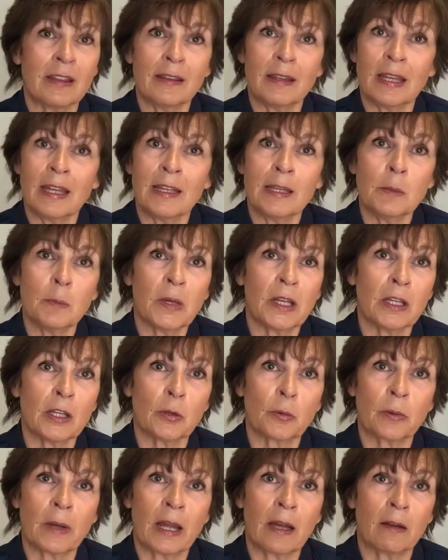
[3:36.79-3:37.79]
anybody
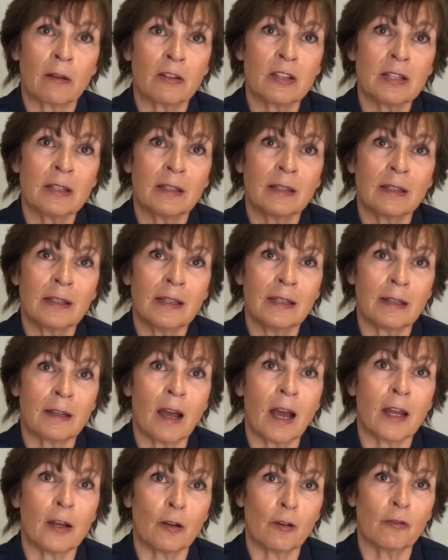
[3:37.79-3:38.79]
around in
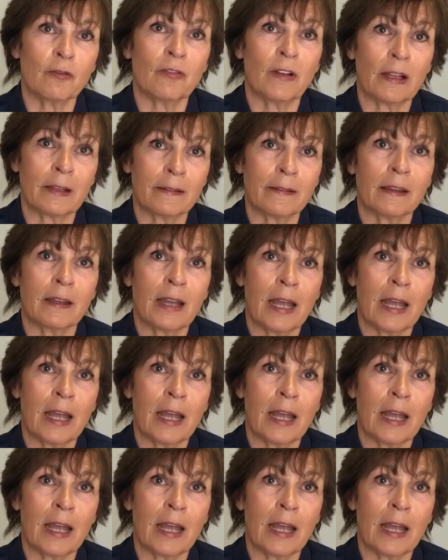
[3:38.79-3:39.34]
Idaho Falls that